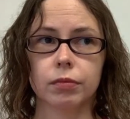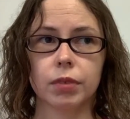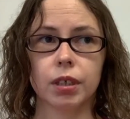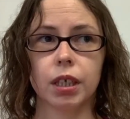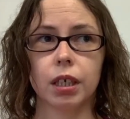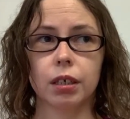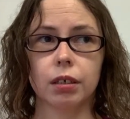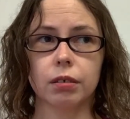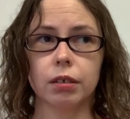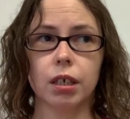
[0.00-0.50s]
But
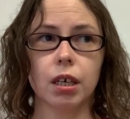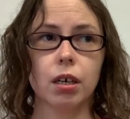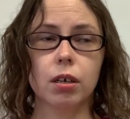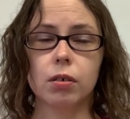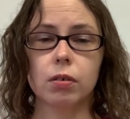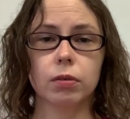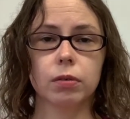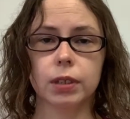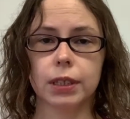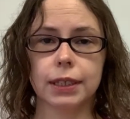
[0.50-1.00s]
yeah,
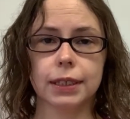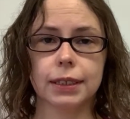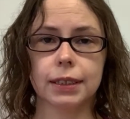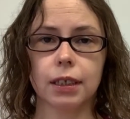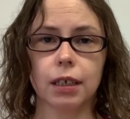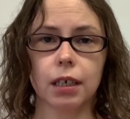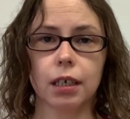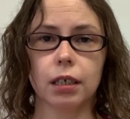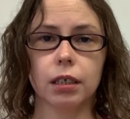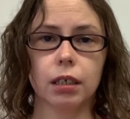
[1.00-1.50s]
no is
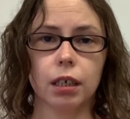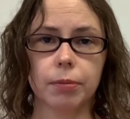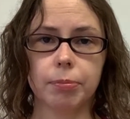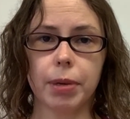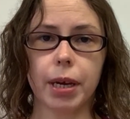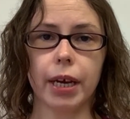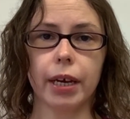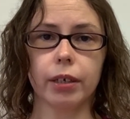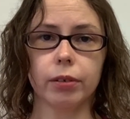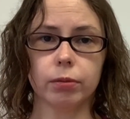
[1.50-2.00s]
not a
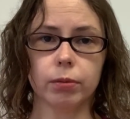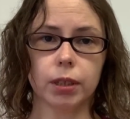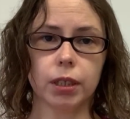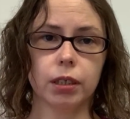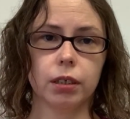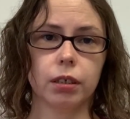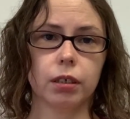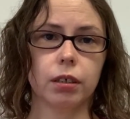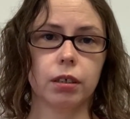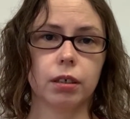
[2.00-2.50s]
bad
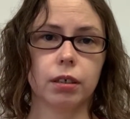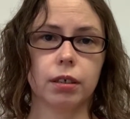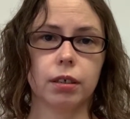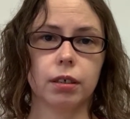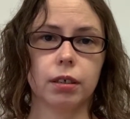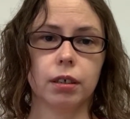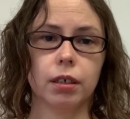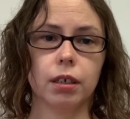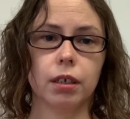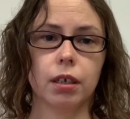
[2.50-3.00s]
word.
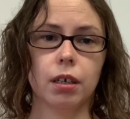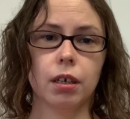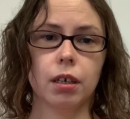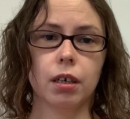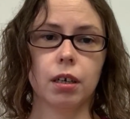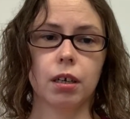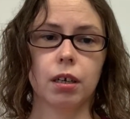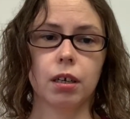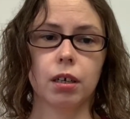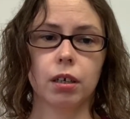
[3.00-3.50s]

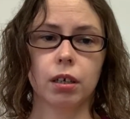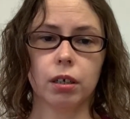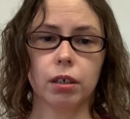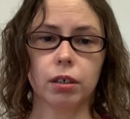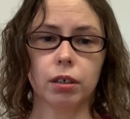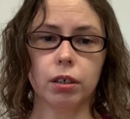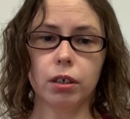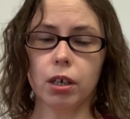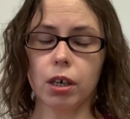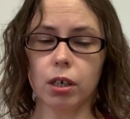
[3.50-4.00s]

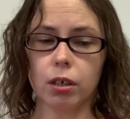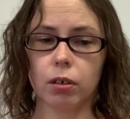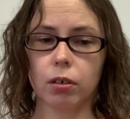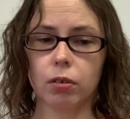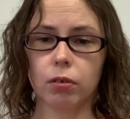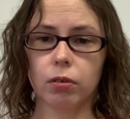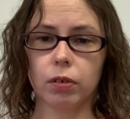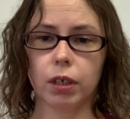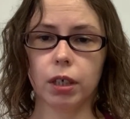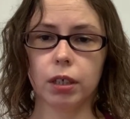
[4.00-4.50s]

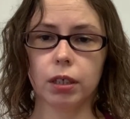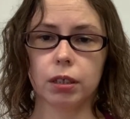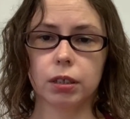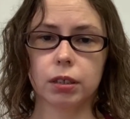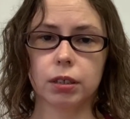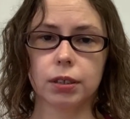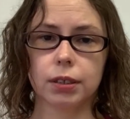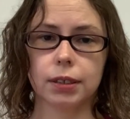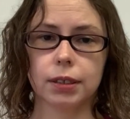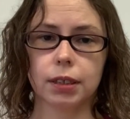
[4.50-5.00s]
No
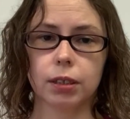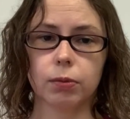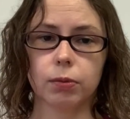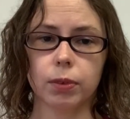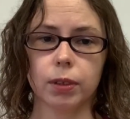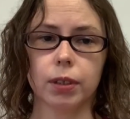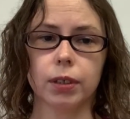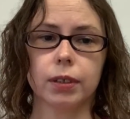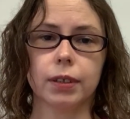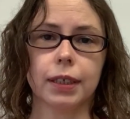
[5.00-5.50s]
is a
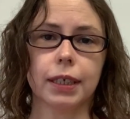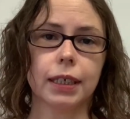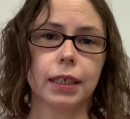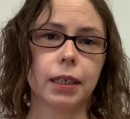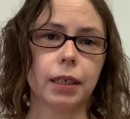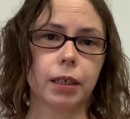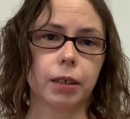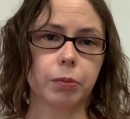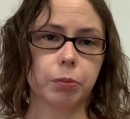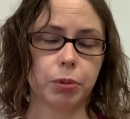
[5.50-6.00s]
word
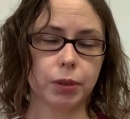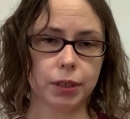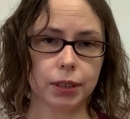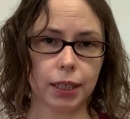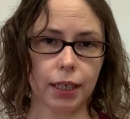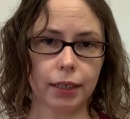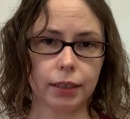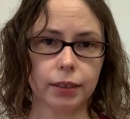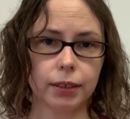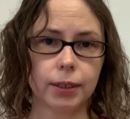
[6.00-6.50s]
that can
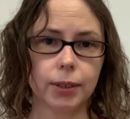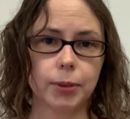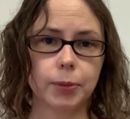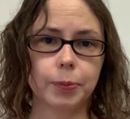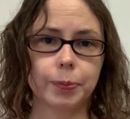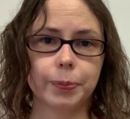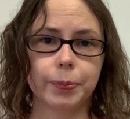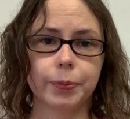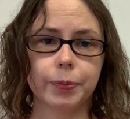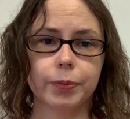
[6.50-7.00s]
protect
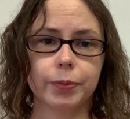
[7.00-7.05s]
you.